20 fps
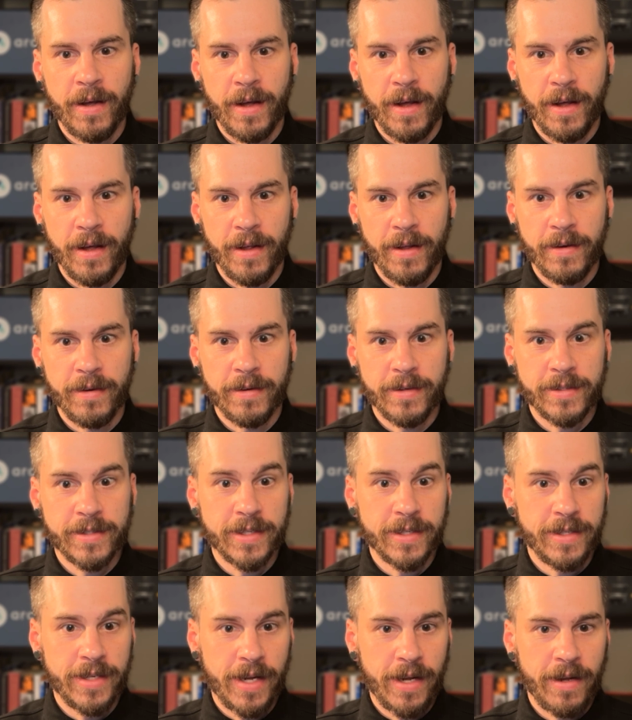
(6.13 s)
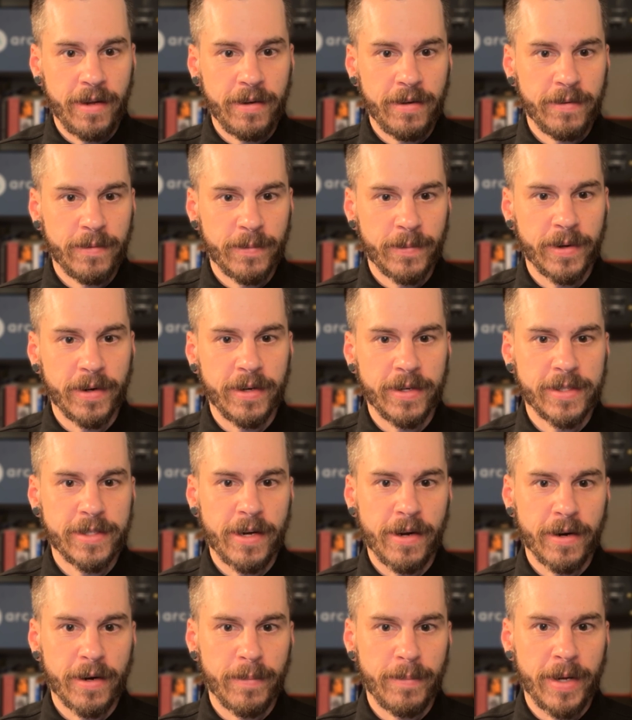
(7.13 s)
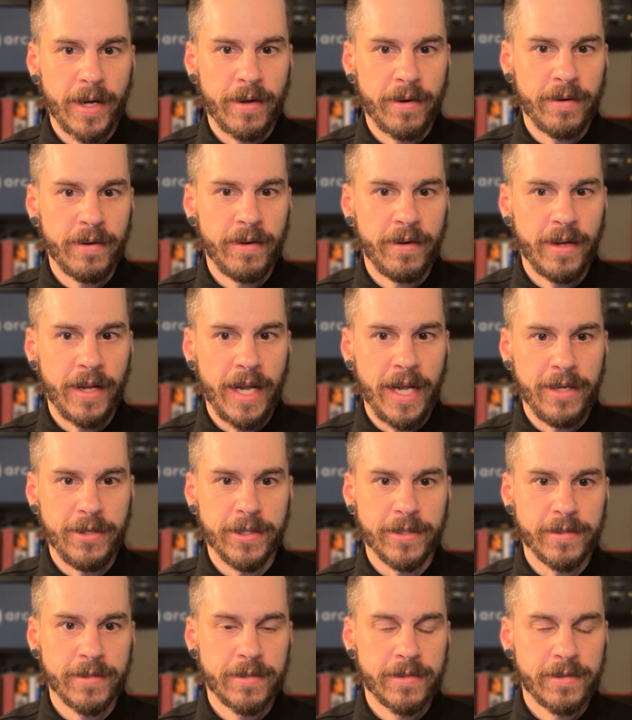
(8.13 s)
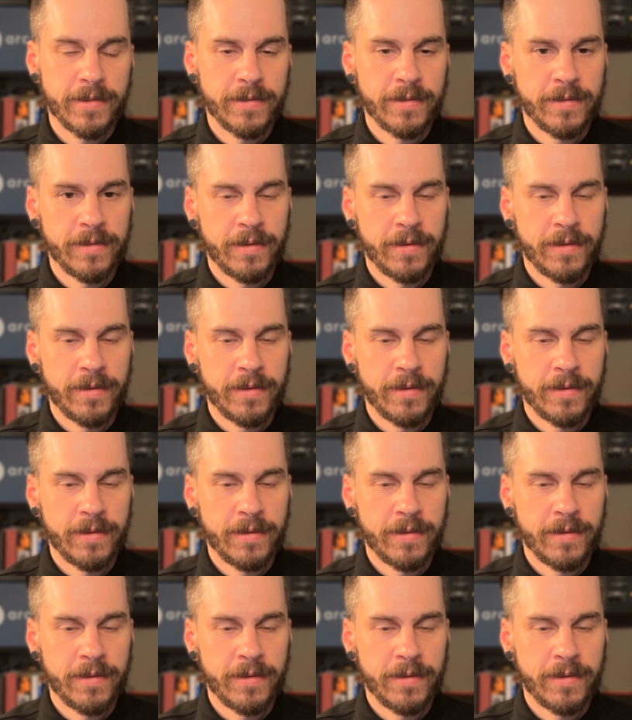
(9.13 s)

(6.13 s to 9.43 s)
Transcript: and today we're going to talk about agents.